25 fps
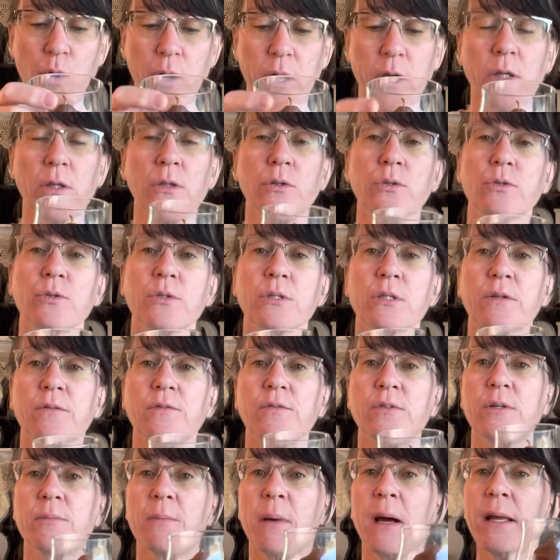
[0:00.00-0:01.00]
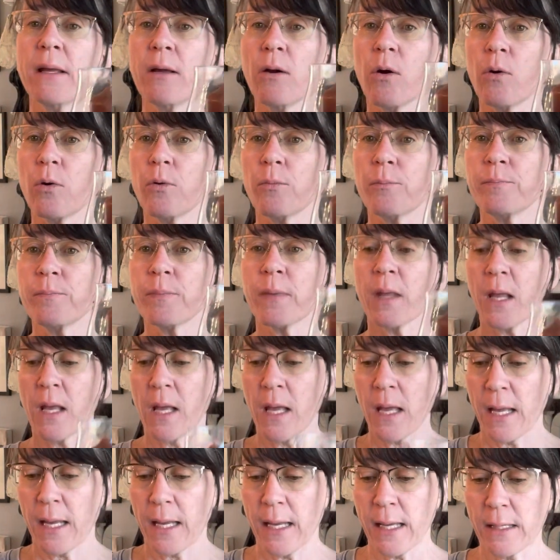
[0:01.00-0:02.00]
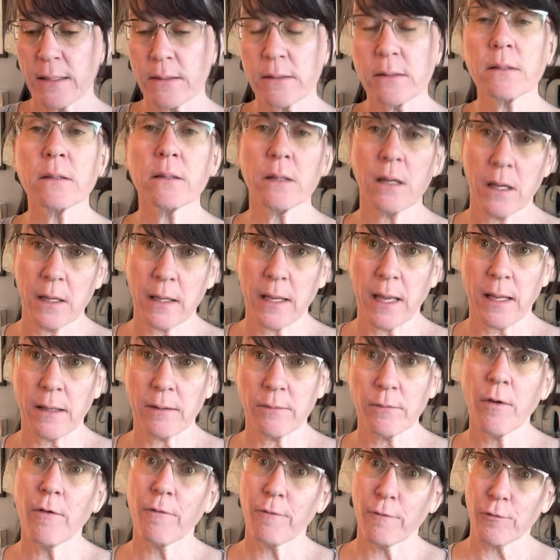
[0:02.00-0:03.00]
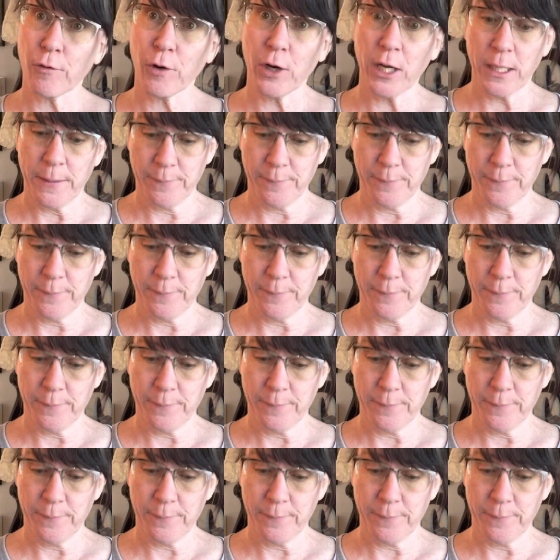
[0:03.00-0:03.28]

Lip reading: conducive to my home, and again, free.